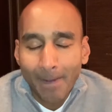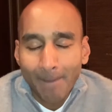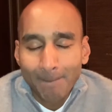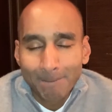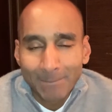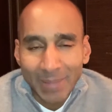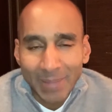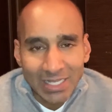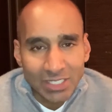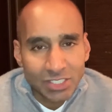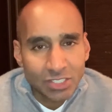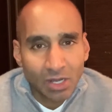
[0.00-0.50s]

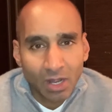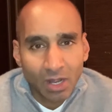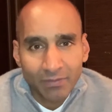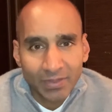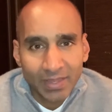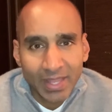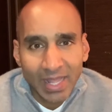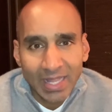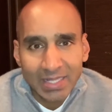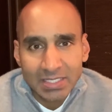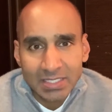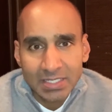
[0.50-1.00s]
Based off of
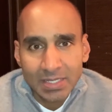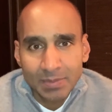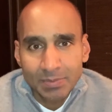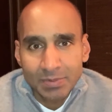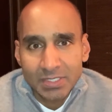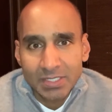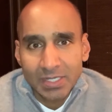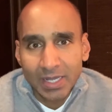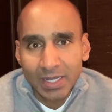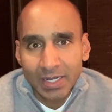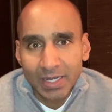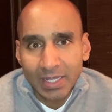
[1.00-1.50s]
that sleep
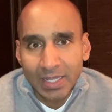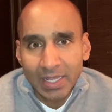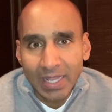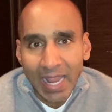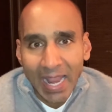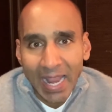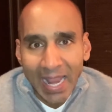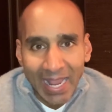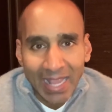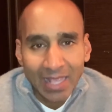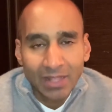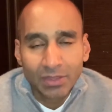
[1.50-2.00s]
study
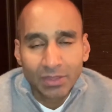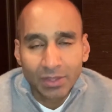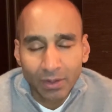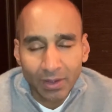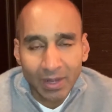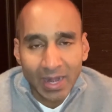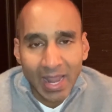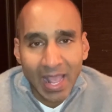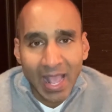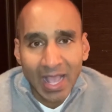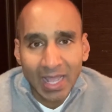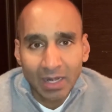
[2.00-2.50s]
and their
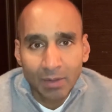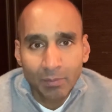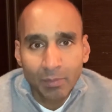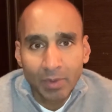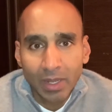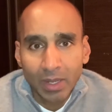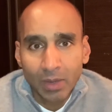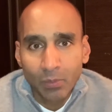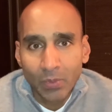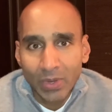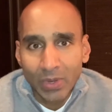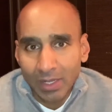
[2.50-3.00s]

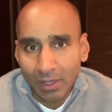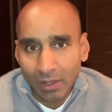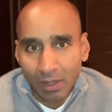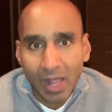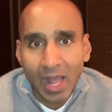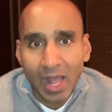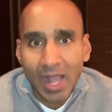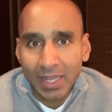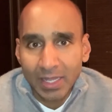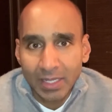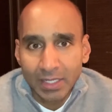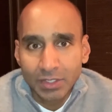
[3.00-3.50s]
anatomy, we can
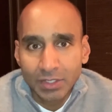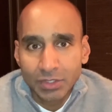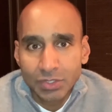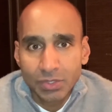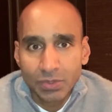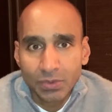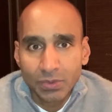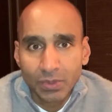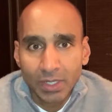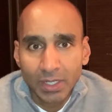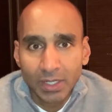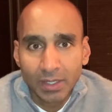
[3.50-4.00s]
lock
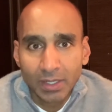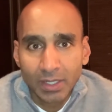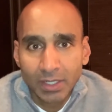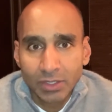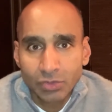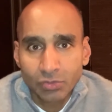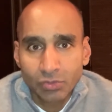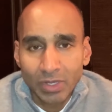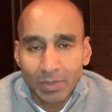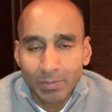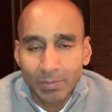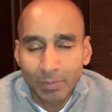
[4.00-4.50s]
into a
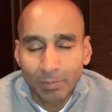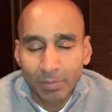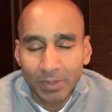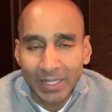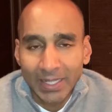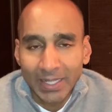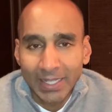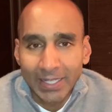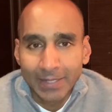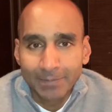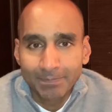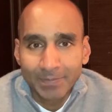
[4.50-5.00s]
treatment
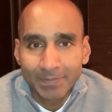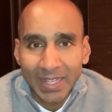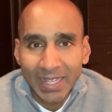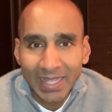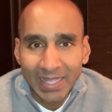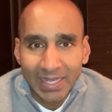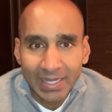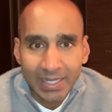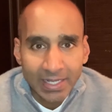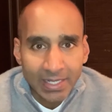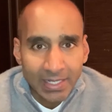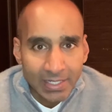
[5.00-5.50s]
plan.
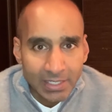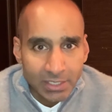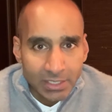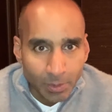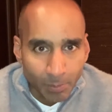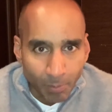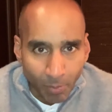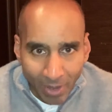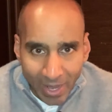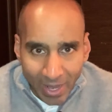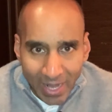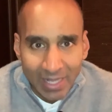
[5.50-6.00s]
And to
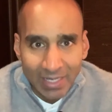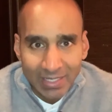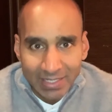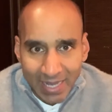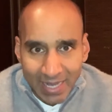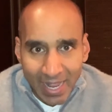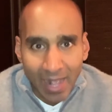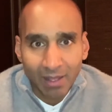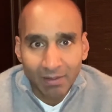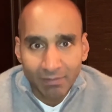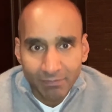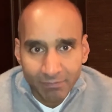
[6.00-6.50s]
break it
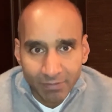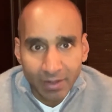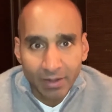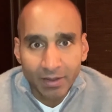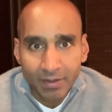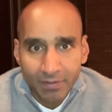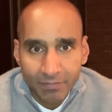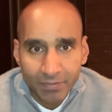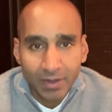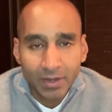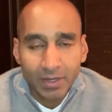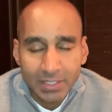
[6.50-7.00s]
down
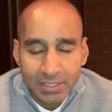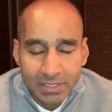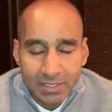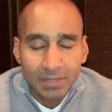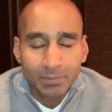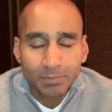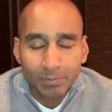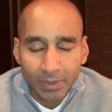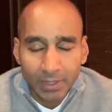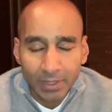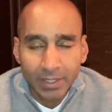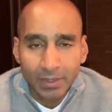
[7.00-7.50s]
very, very
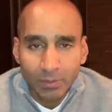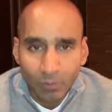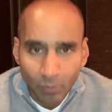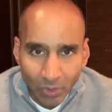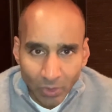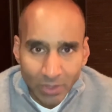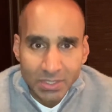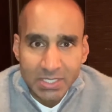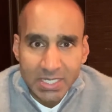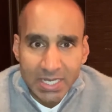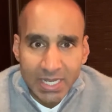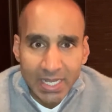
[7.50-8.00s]
simply,
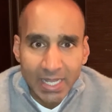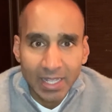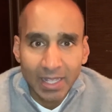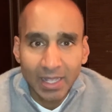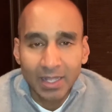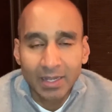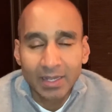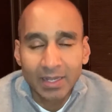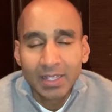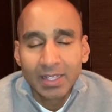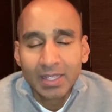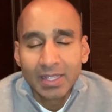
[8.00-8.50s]
once
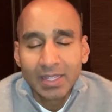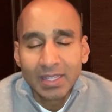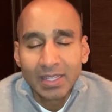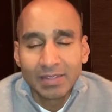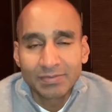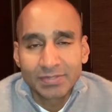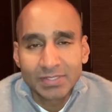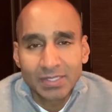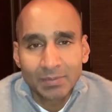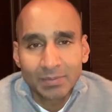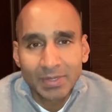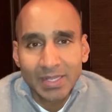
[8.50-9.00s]
again,
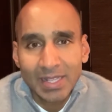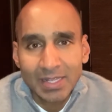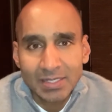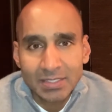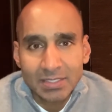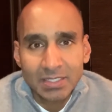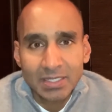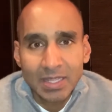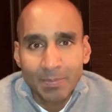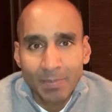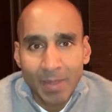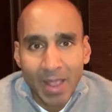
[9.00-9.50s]
if somebody has
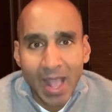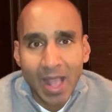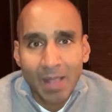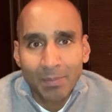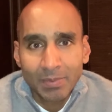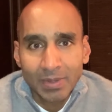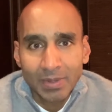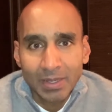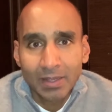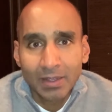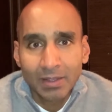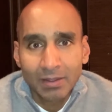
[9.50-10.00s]
sleep
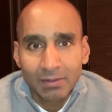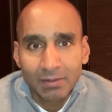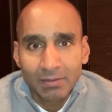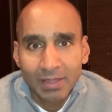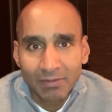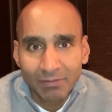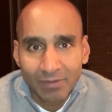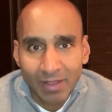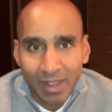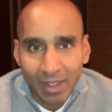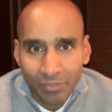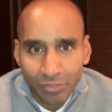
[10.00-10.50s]
apnea,
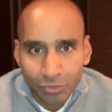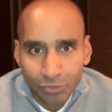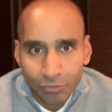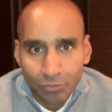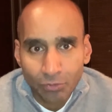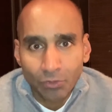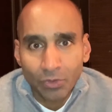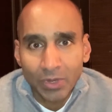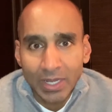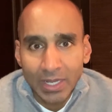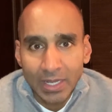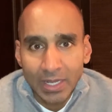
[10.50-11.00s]
they've got
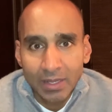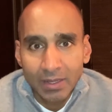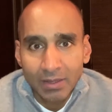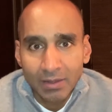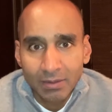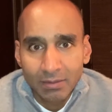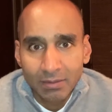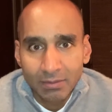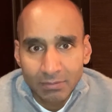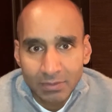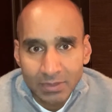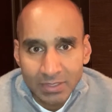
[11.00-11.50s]
three
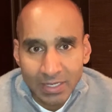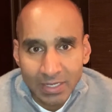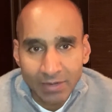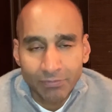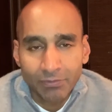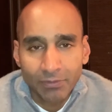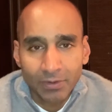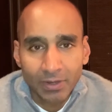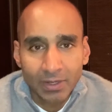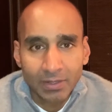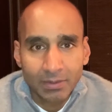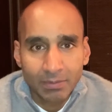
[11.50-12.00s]

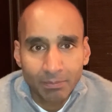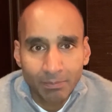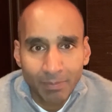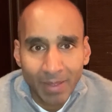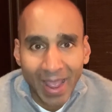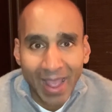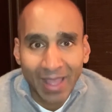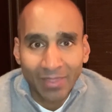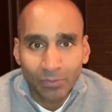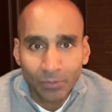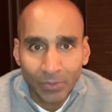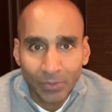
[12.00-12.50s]
different
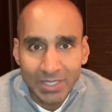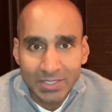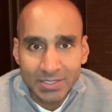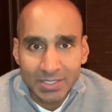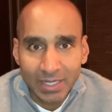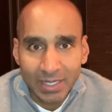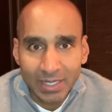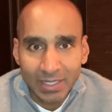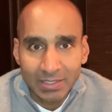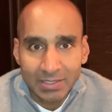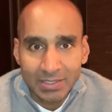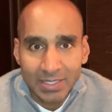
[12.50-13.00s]
pathways
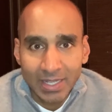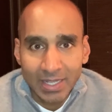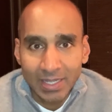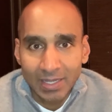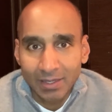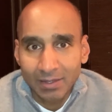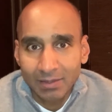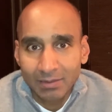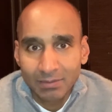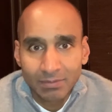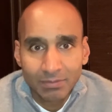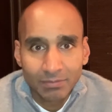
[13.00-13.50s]
they can
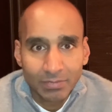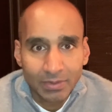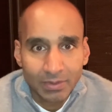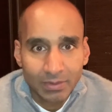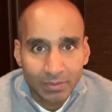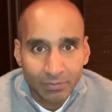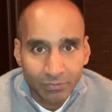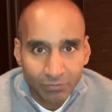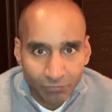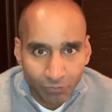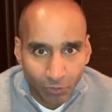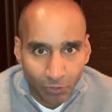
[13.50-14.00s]
take.
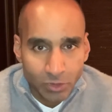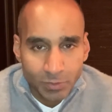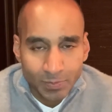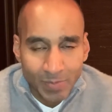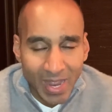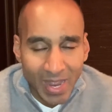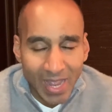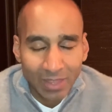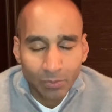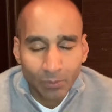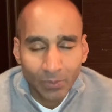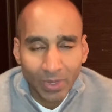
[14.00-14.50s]
First
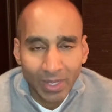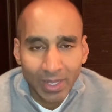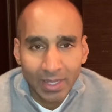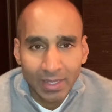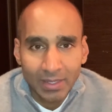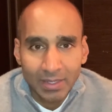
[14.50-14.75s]
pathway